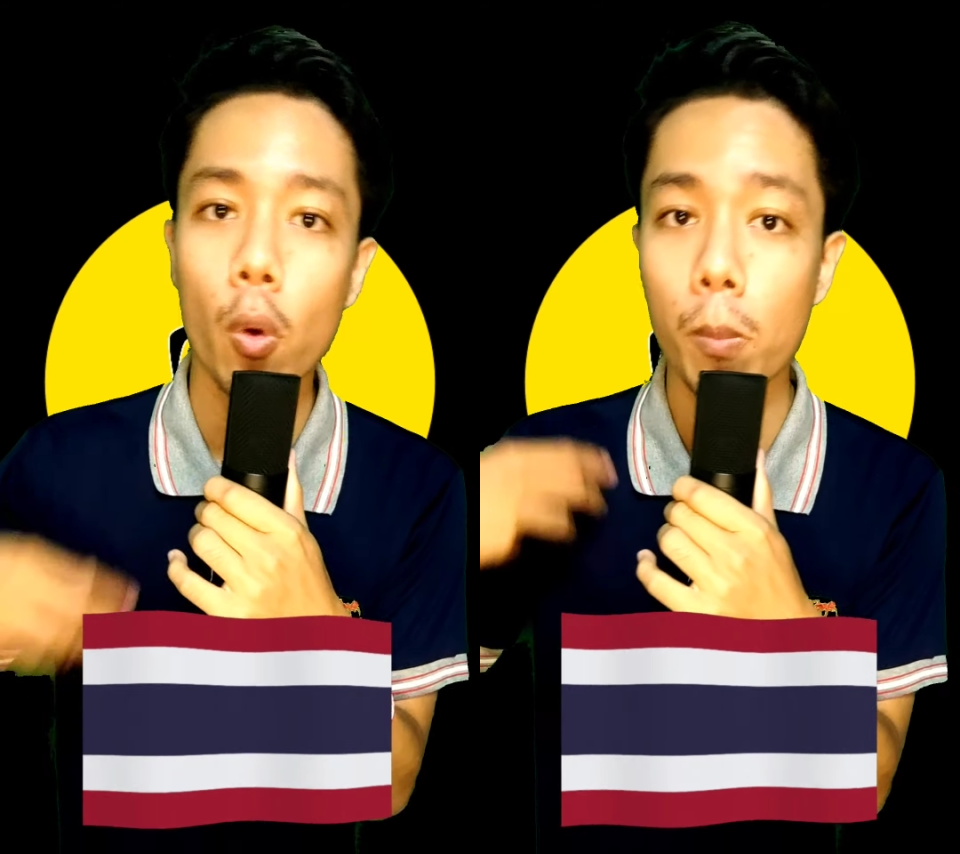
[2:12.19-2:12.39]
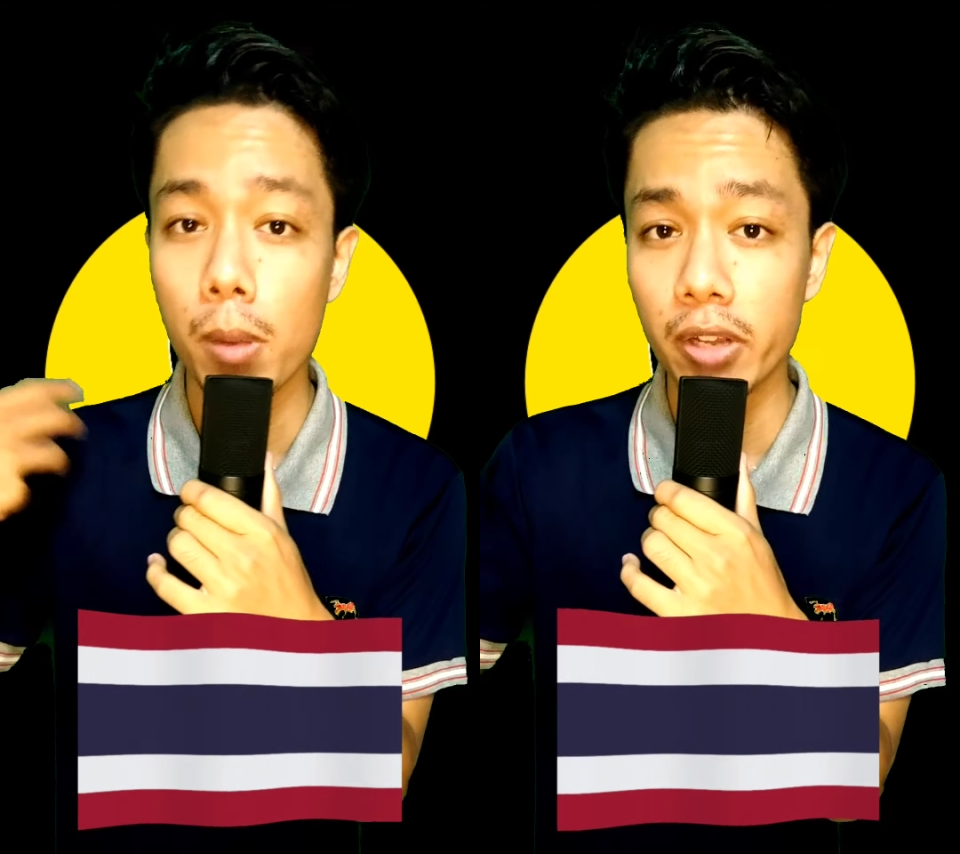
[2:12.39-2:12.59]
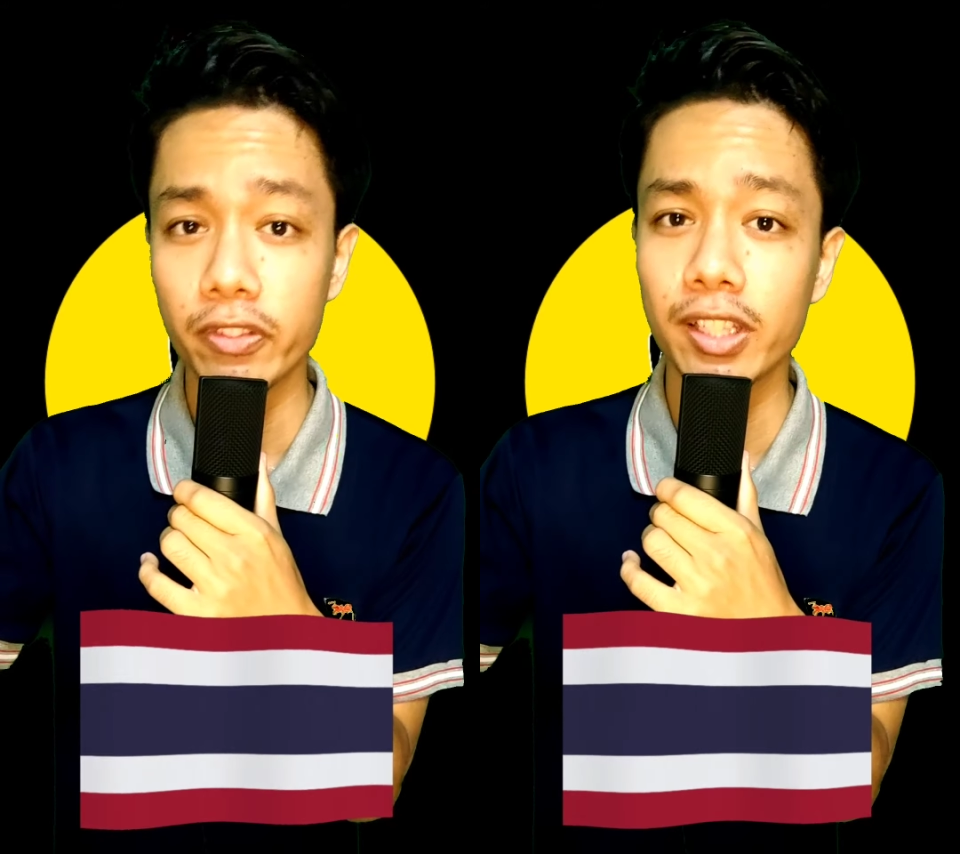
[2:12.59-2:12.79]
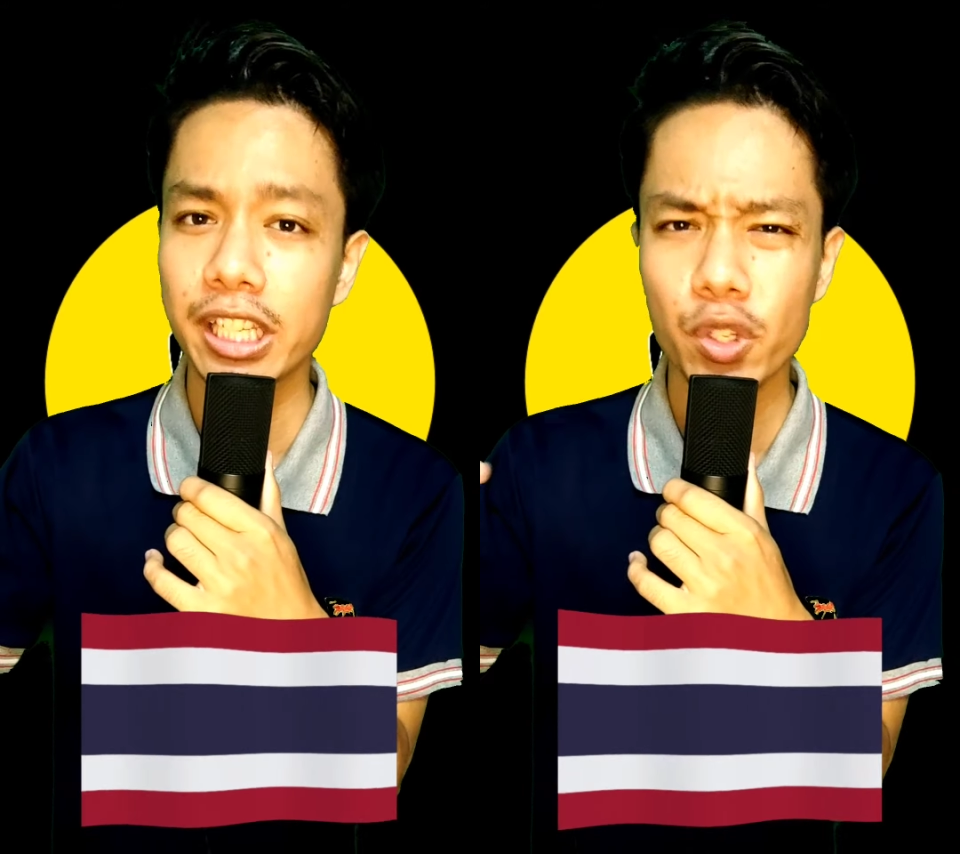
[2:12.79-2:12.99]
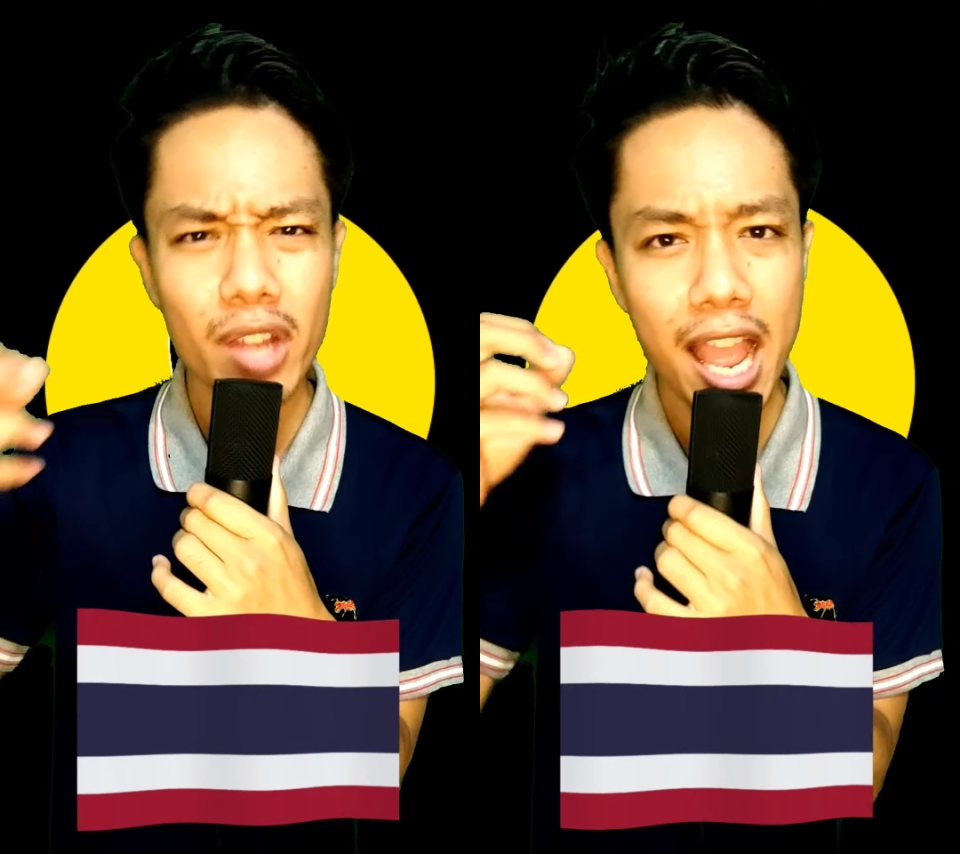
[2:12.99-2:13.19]
or
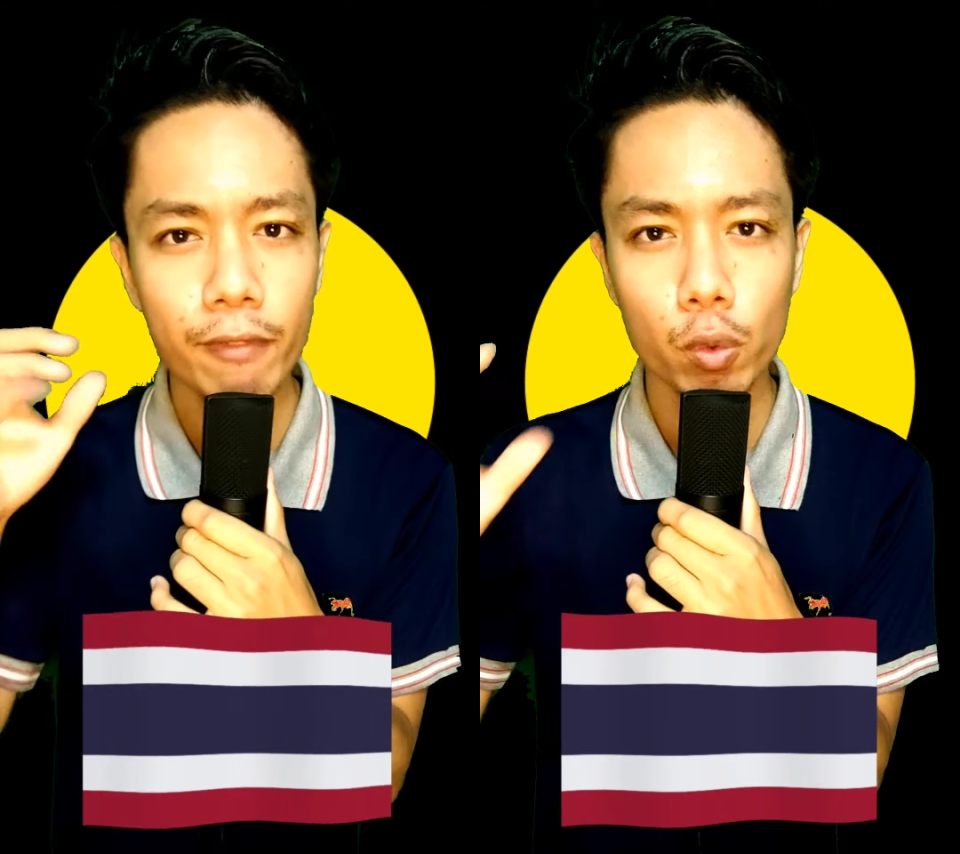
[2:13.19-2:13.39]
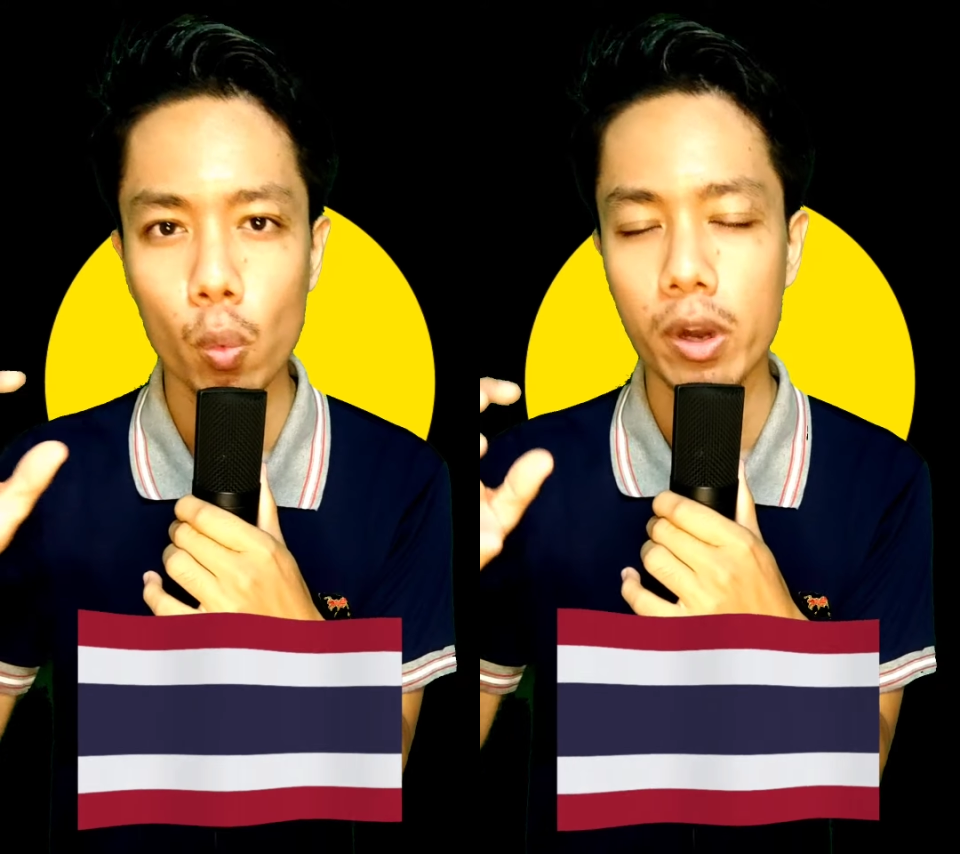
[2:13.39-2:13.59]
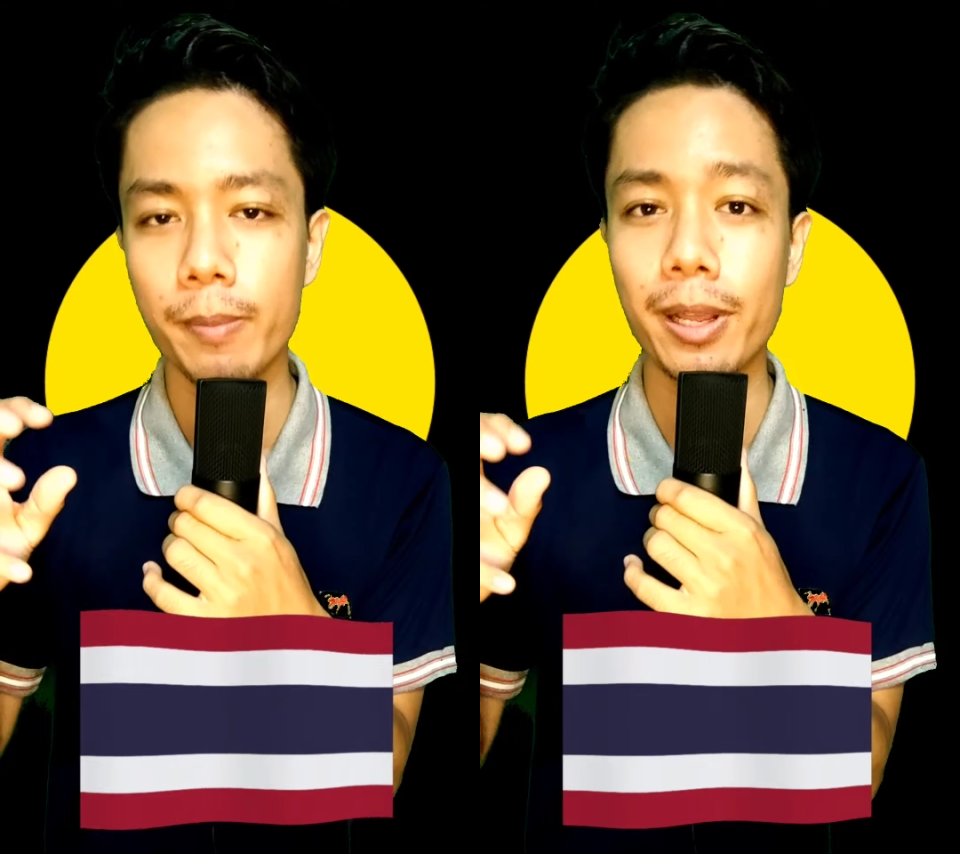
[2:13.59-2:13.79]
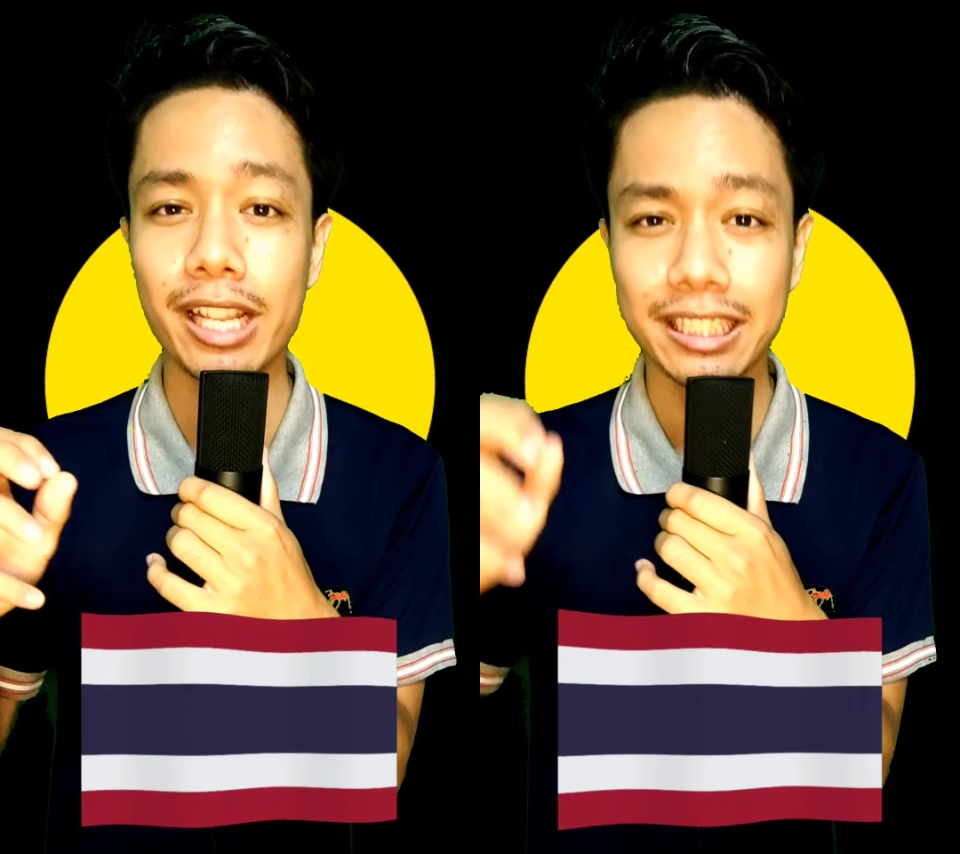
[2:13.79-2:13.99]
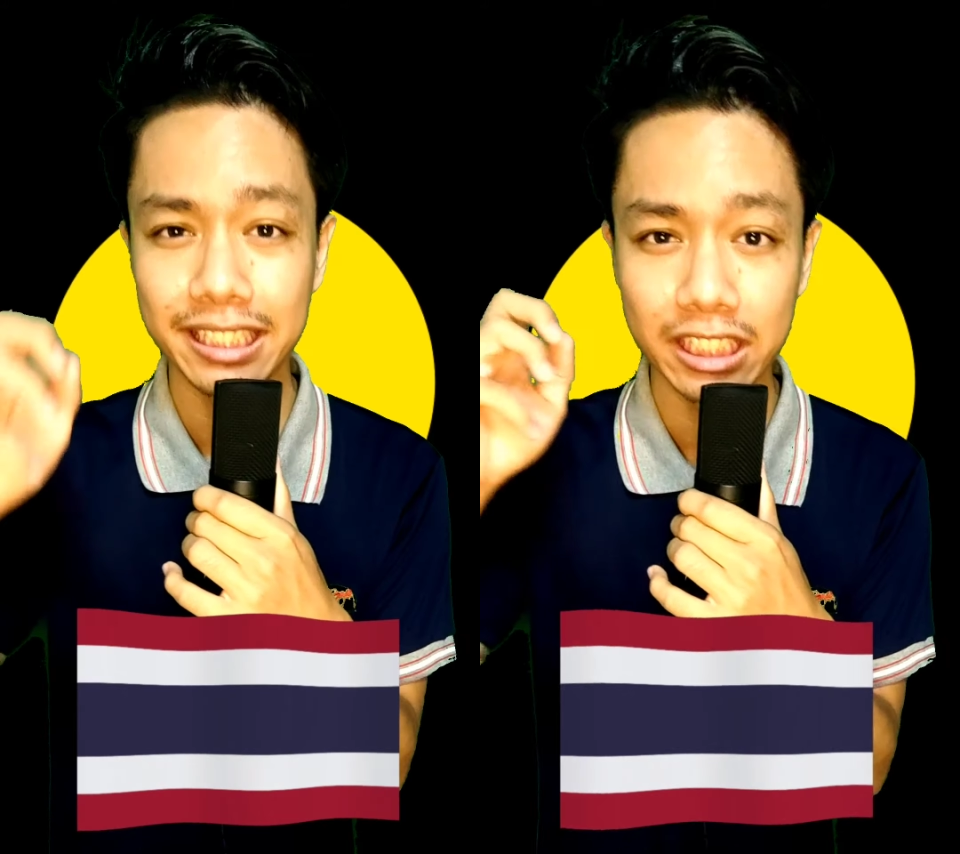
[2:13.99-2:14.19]
monthly you don't have to worry
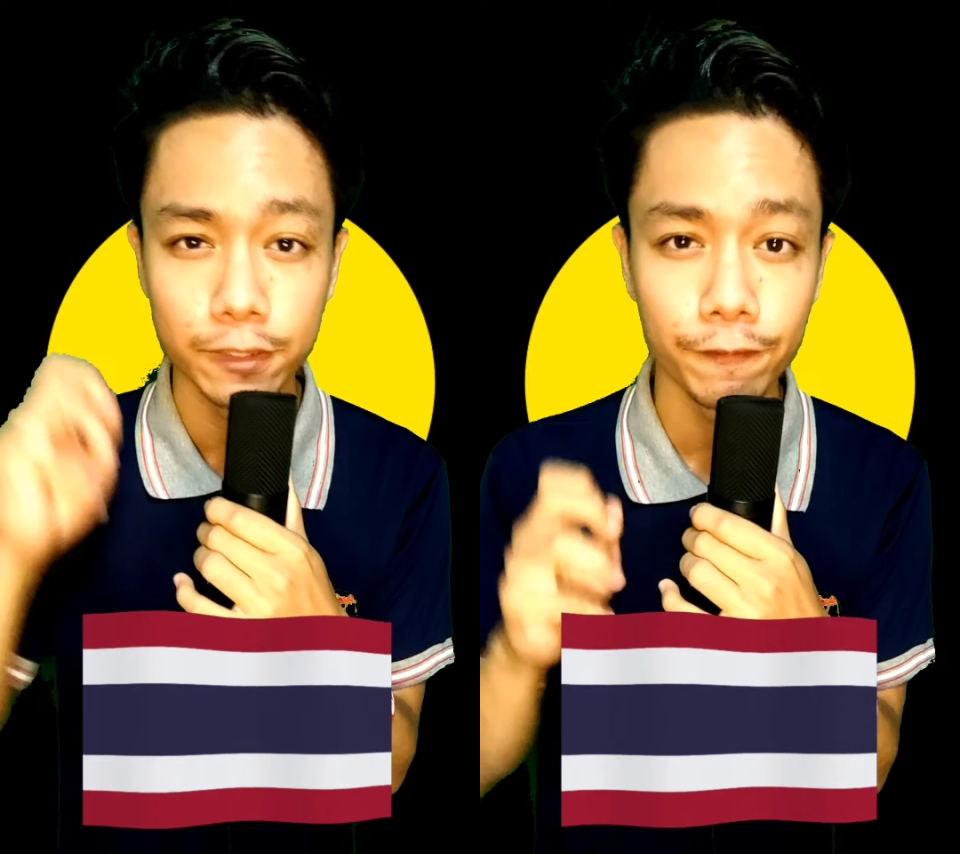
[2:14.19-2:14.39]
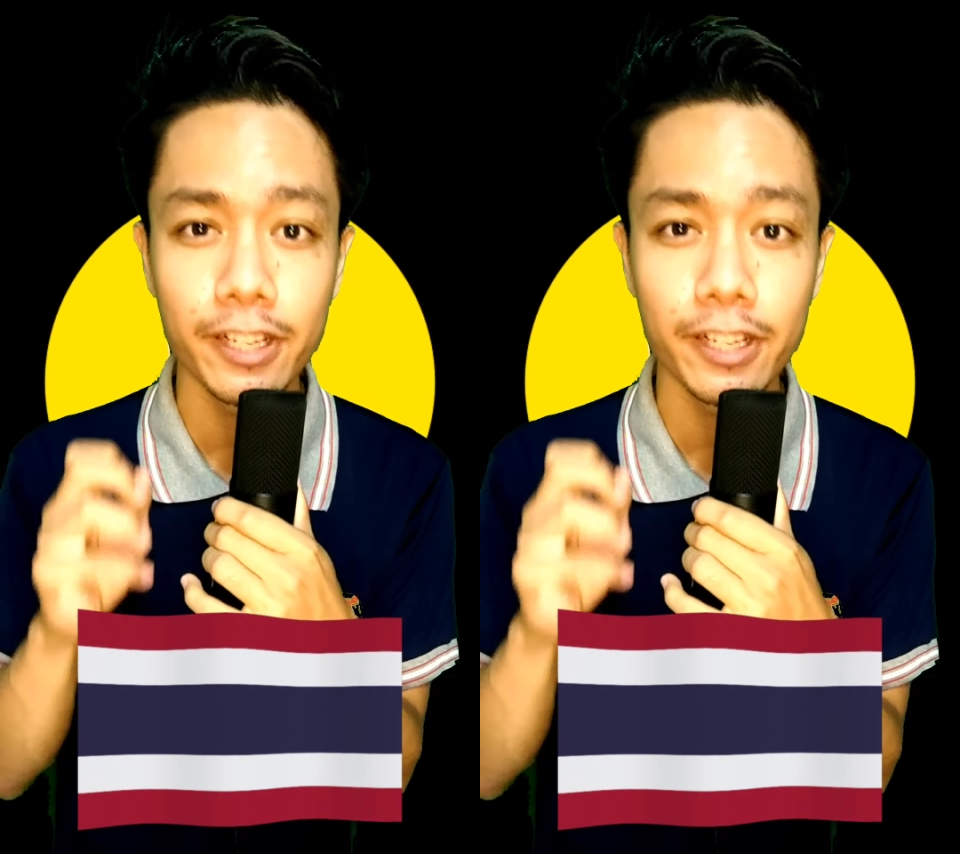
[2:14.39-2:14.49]
about it it's